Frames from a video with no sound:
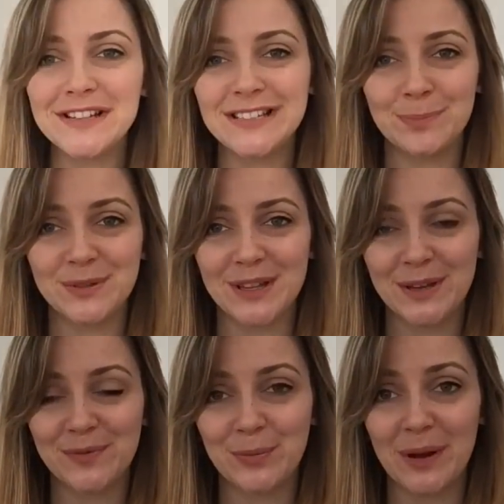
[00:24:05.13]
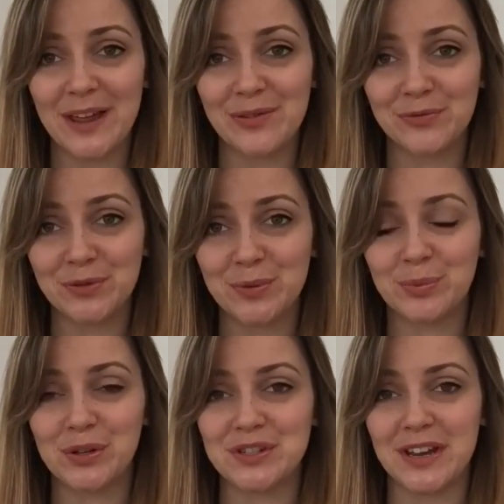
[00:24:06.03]
90% of the way through the
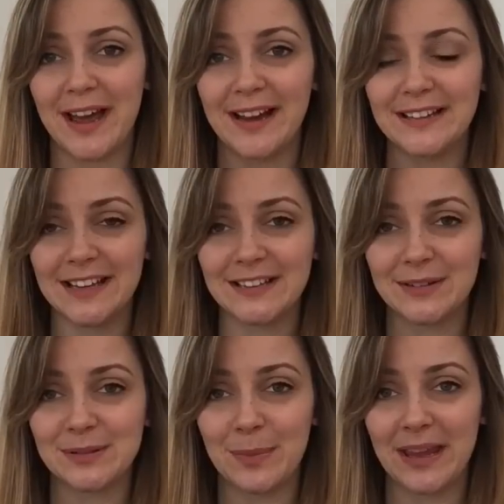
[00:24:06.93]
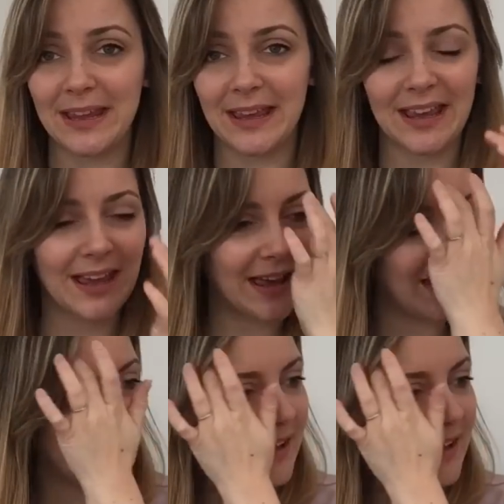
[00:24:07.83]
project as I was making it,